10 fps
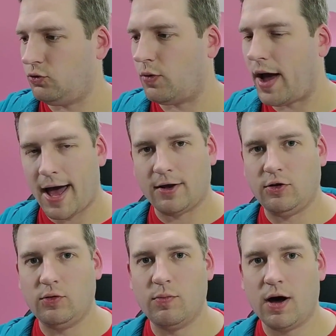to
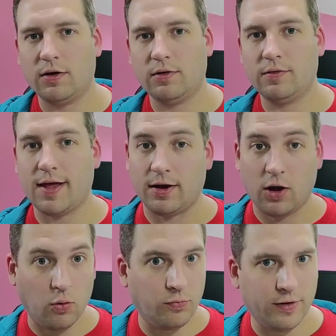add new models
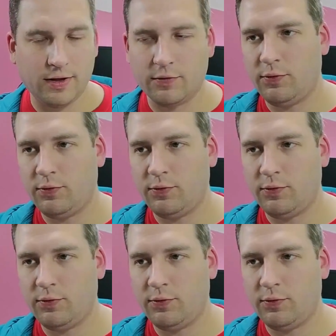and hopefully in